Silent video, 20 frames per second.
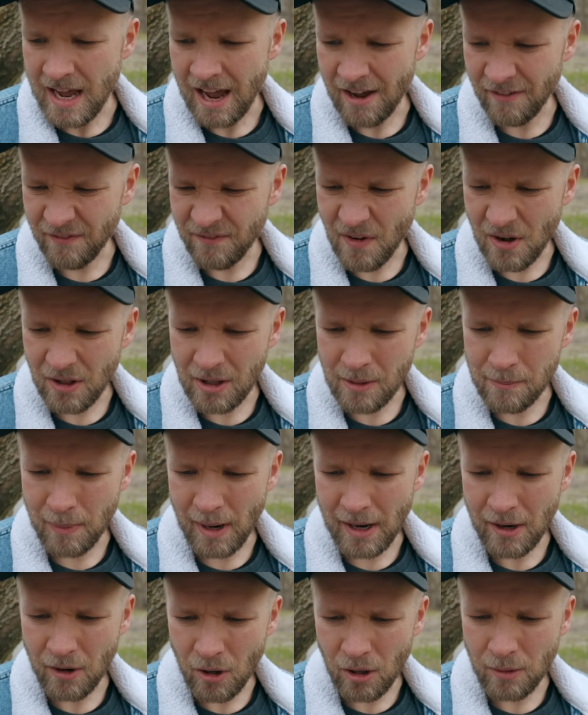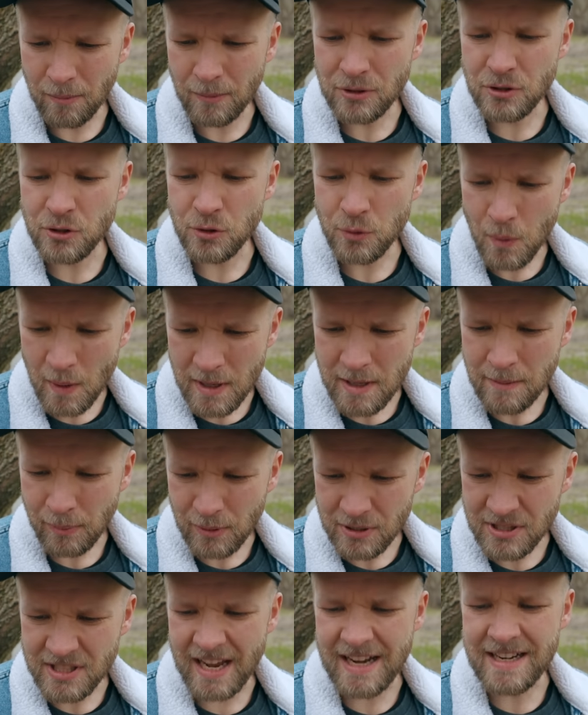have fallen by almost
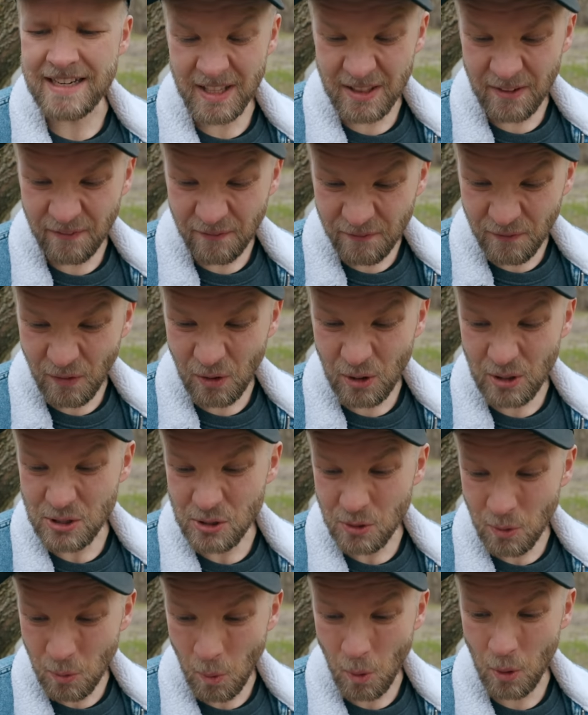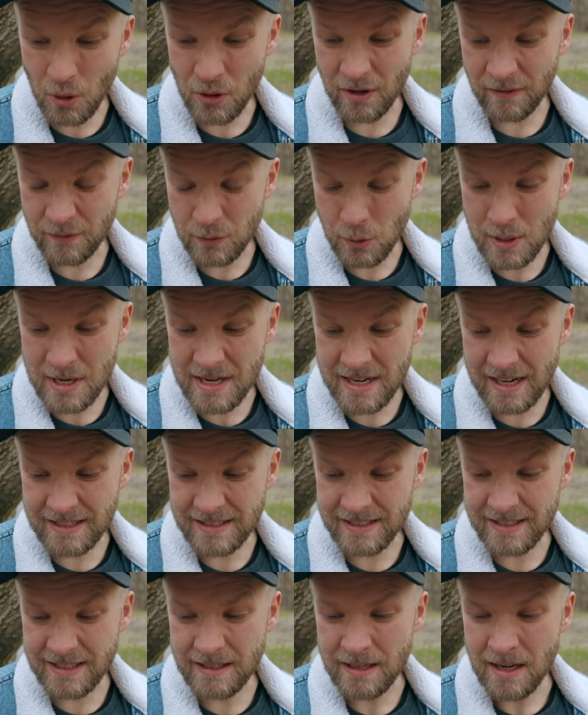20% in the first quarter of
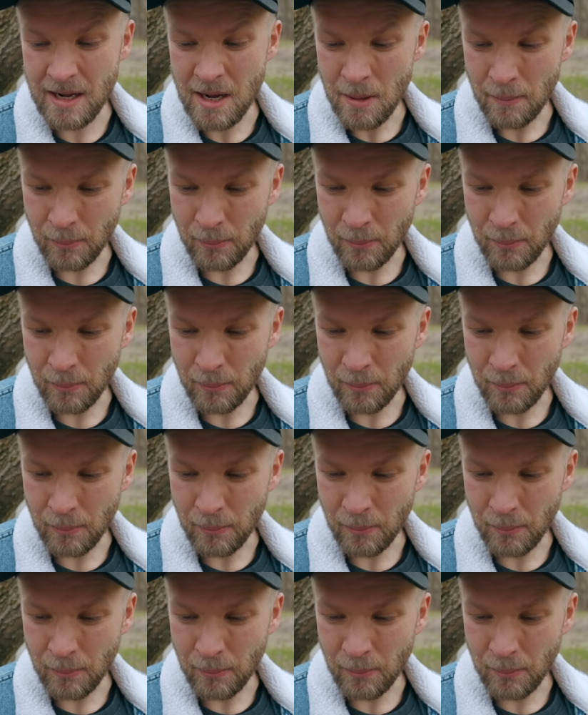2019,